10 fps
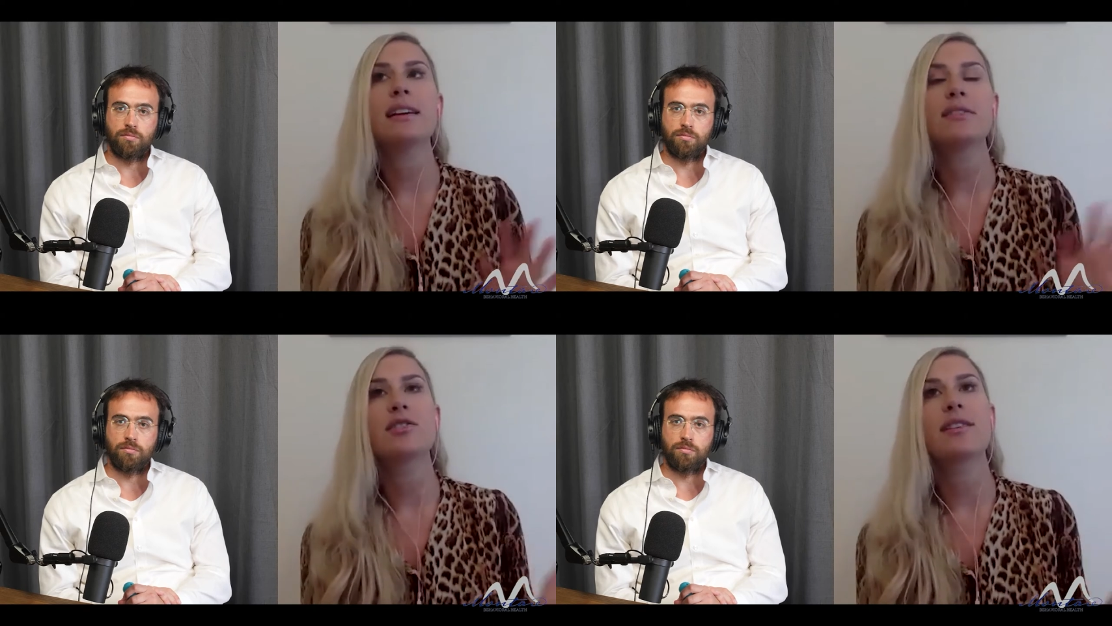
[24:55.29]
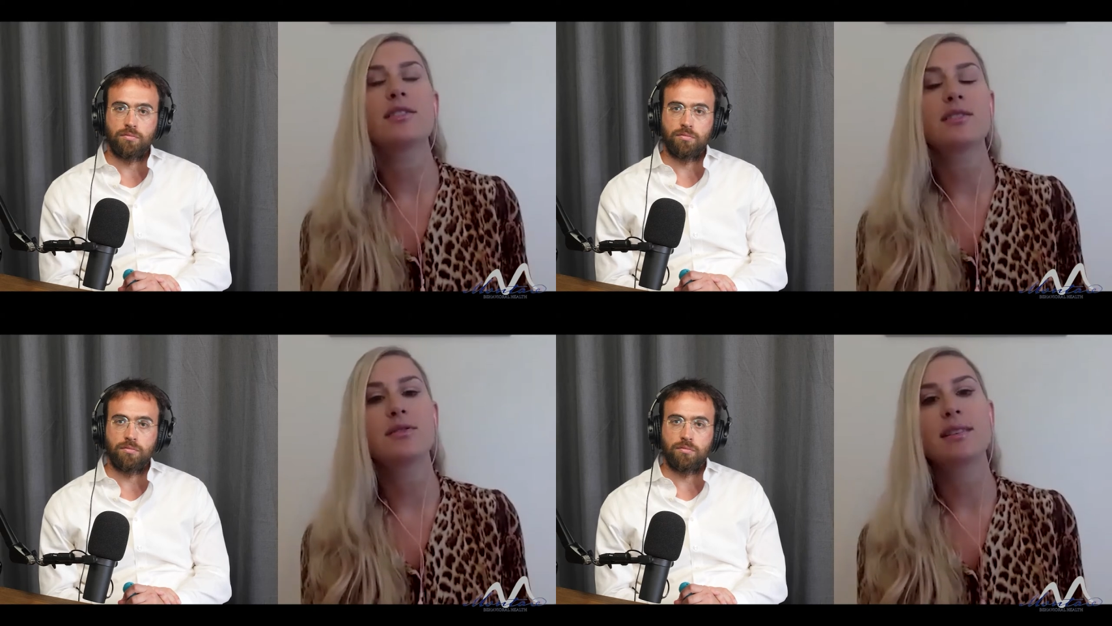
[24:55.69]
Speaker 1: and that there's
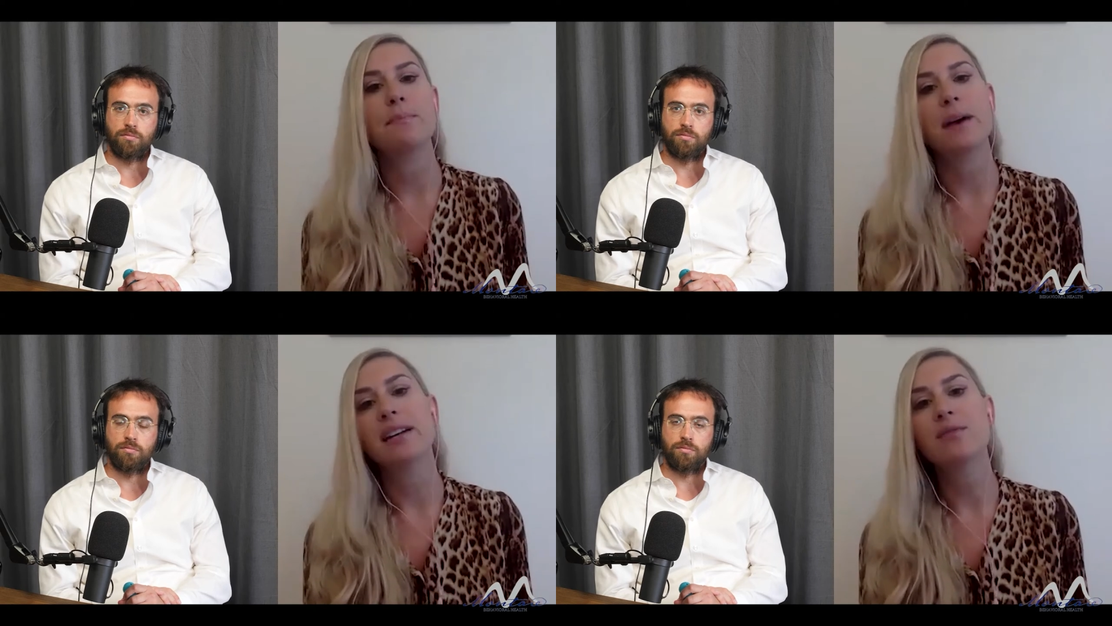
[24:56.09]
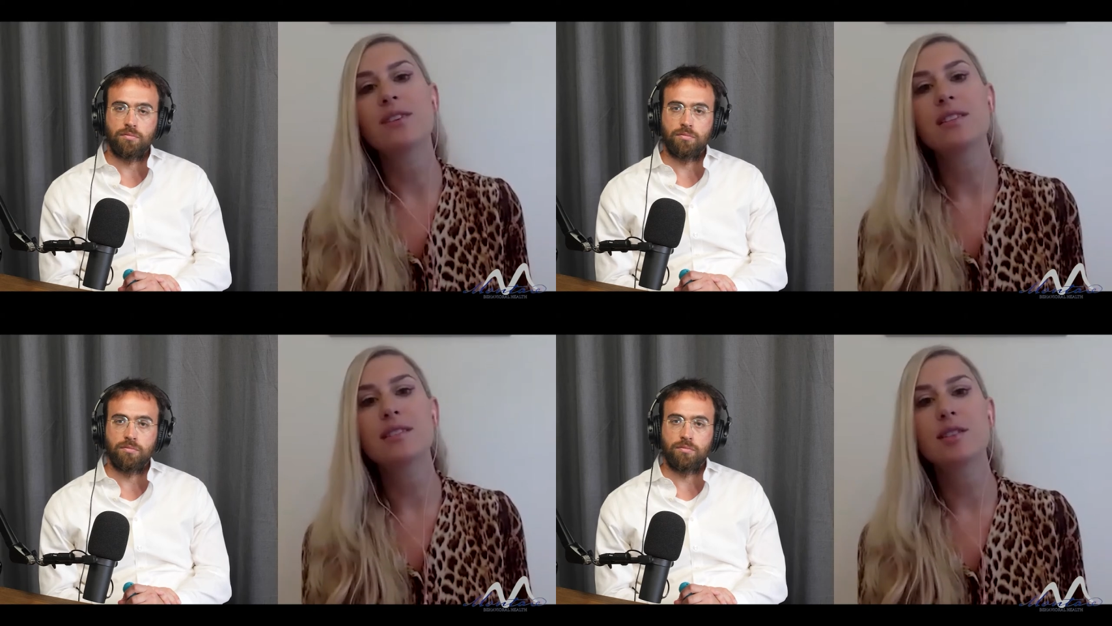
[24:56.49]
also some
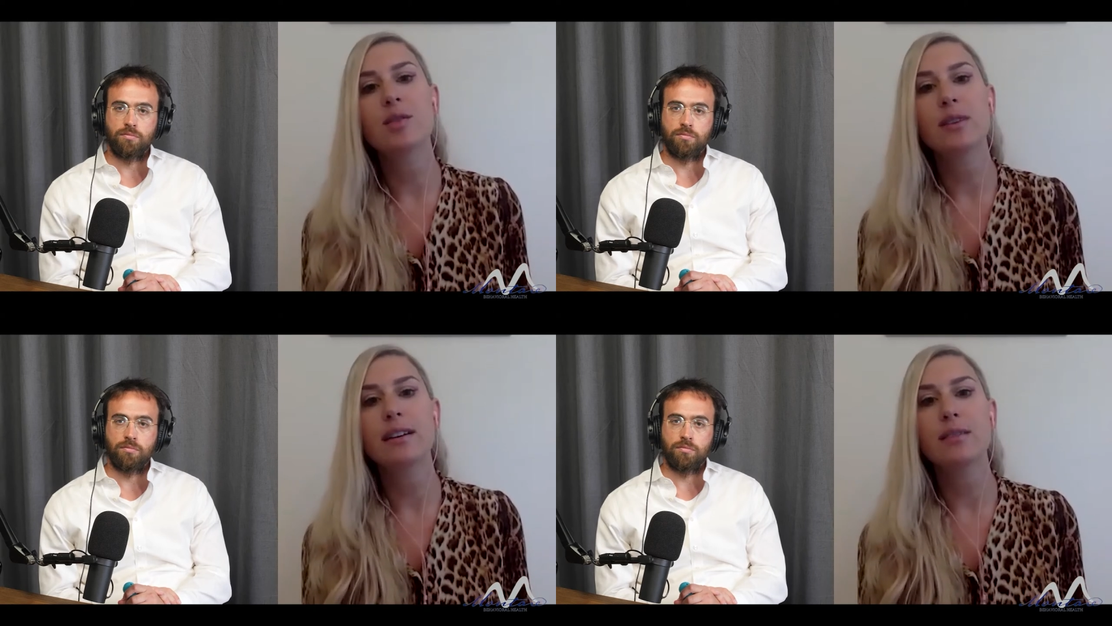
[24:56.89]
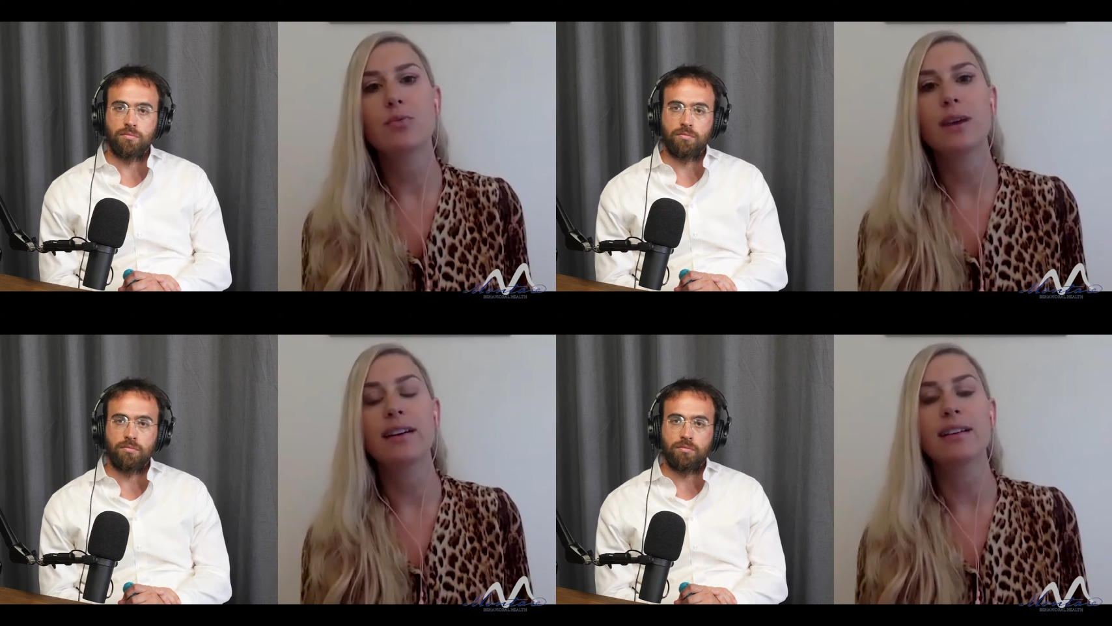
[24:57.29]
benefits to it
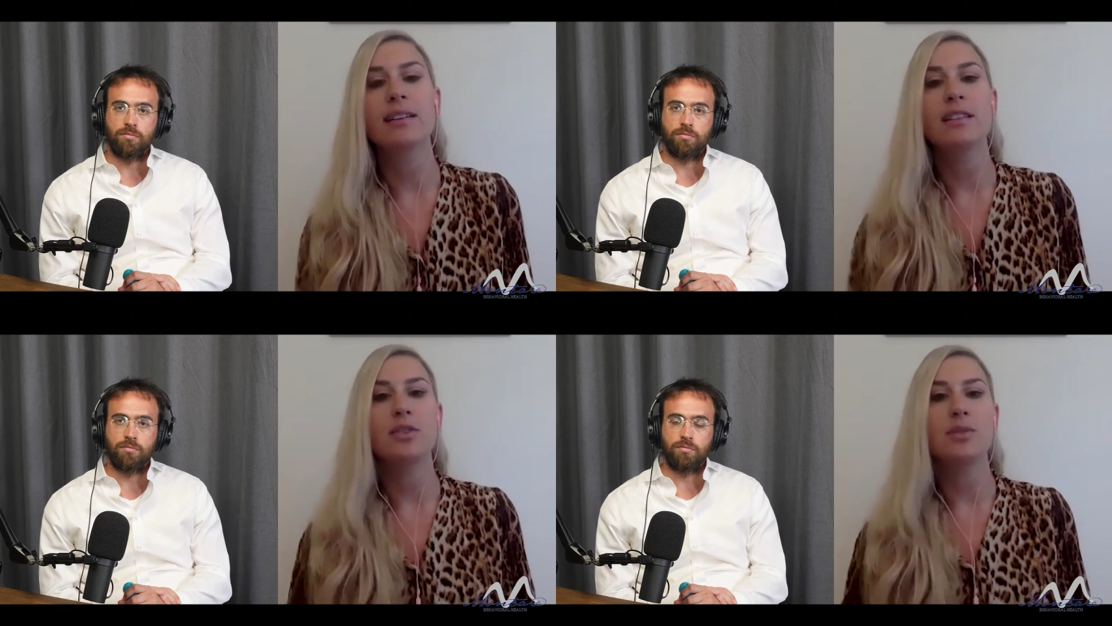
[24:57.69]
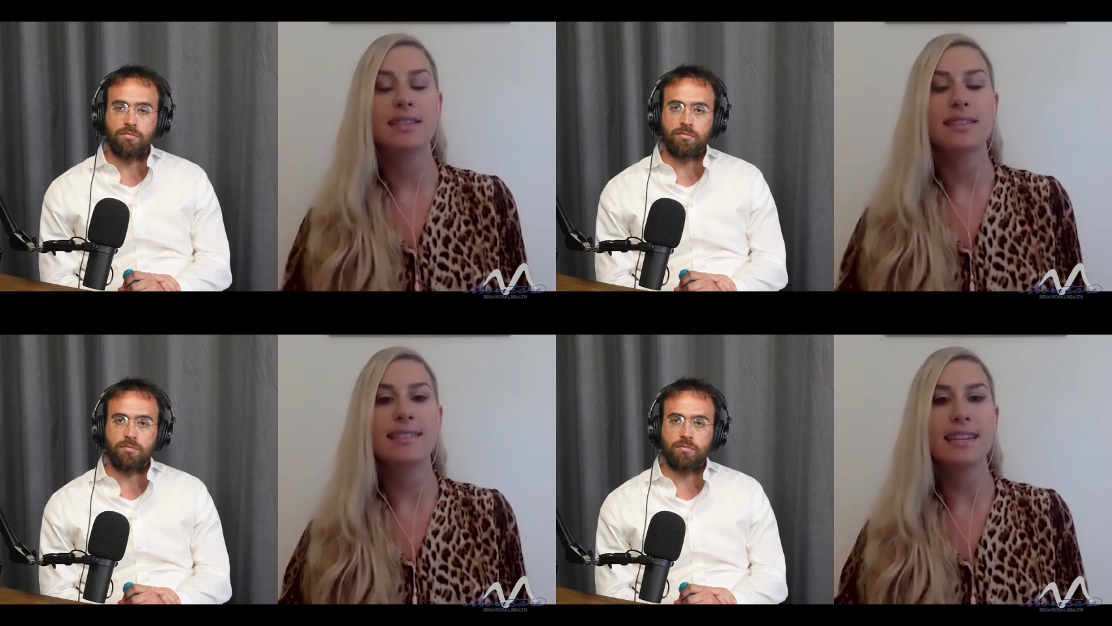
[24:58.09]
where you
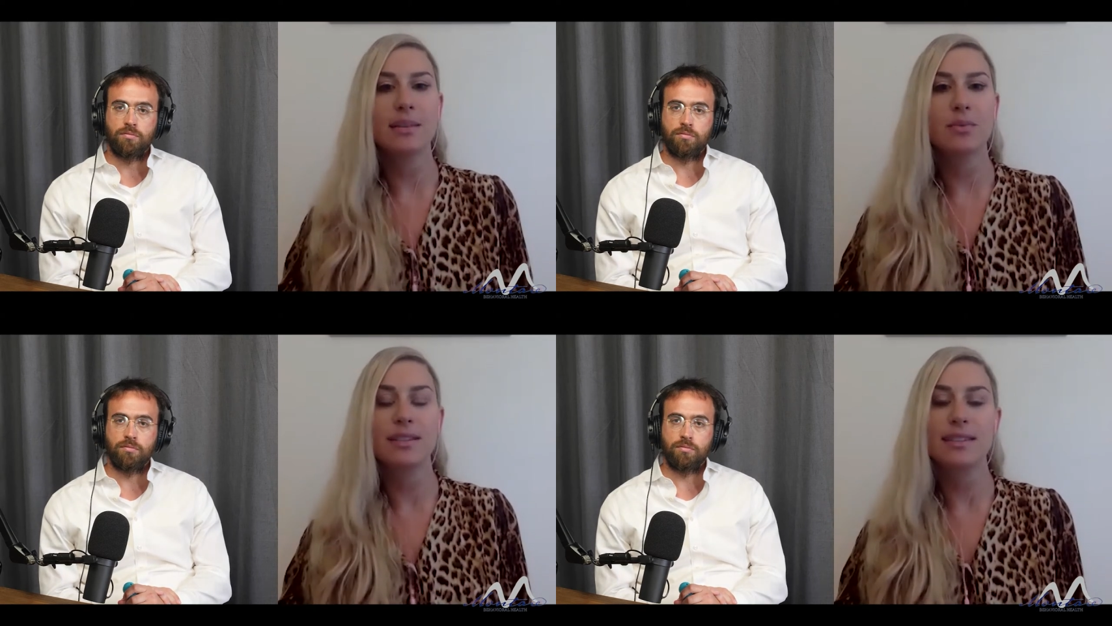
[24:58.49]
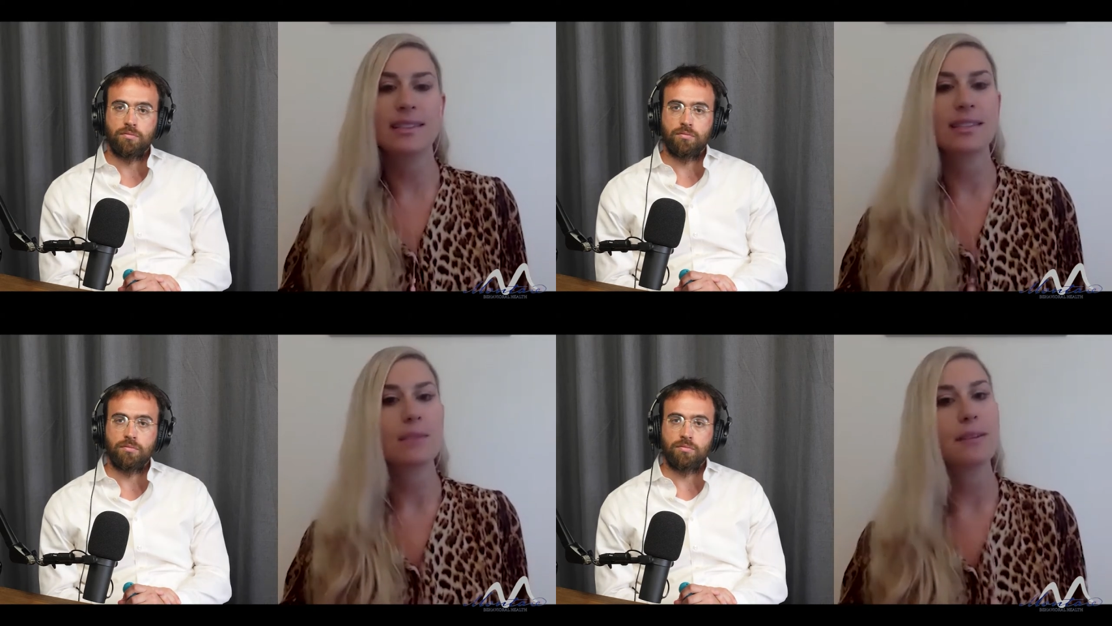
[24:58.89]
can see what's
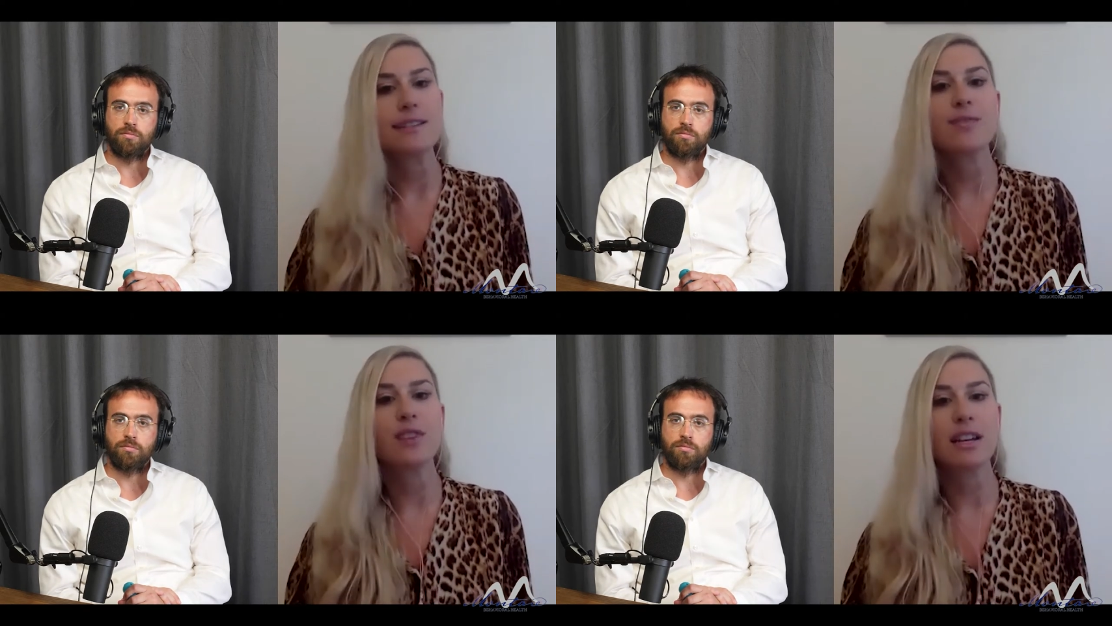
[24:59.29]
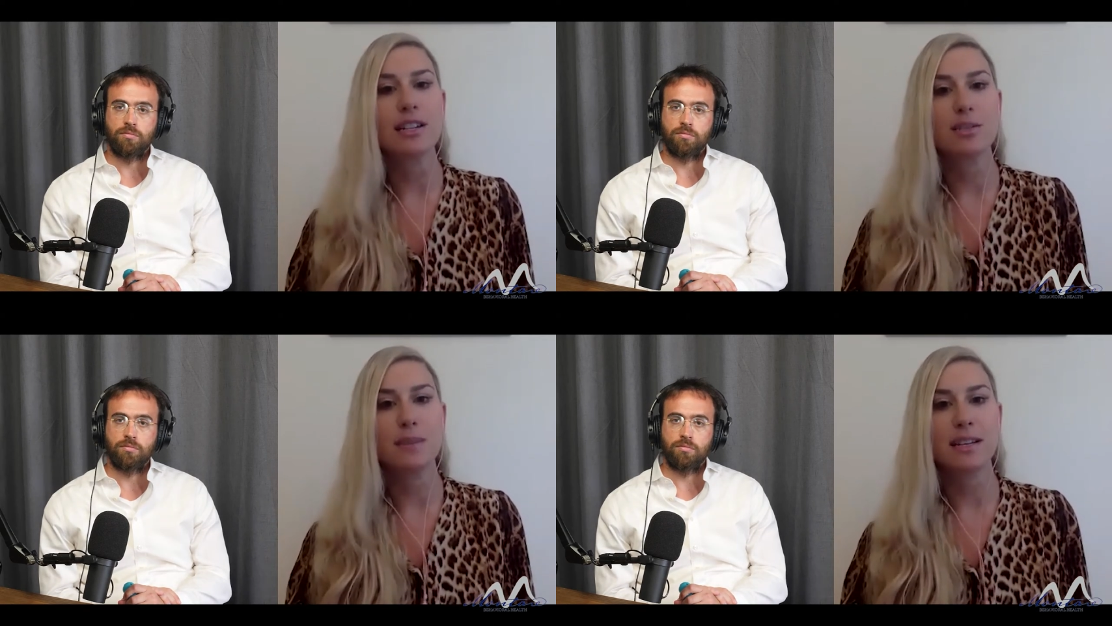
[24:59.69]
in somebody's
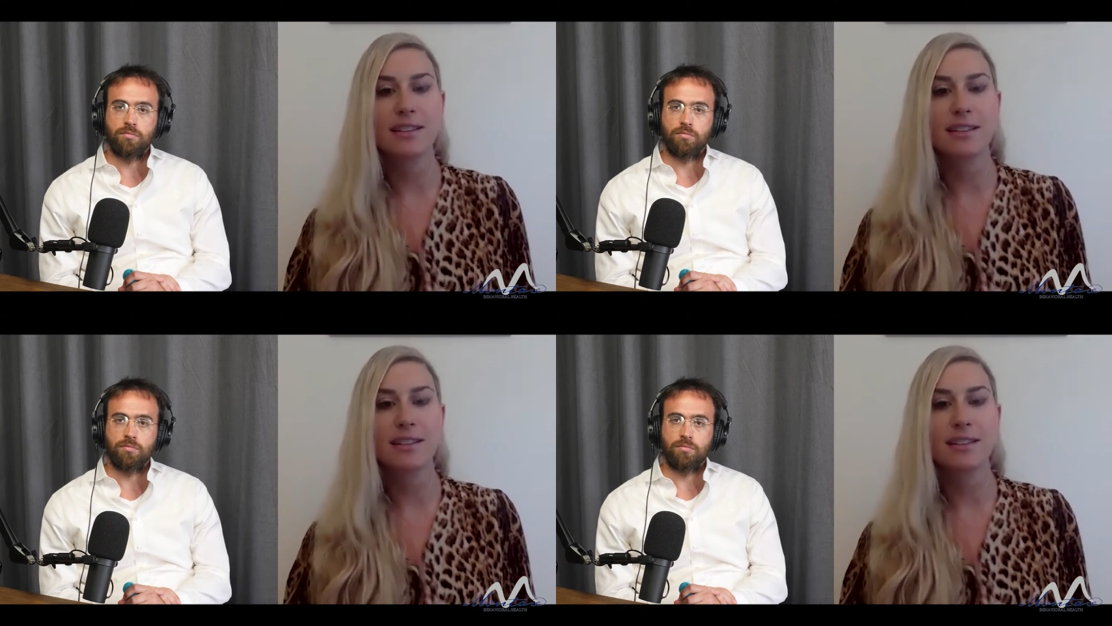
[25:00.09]
fridge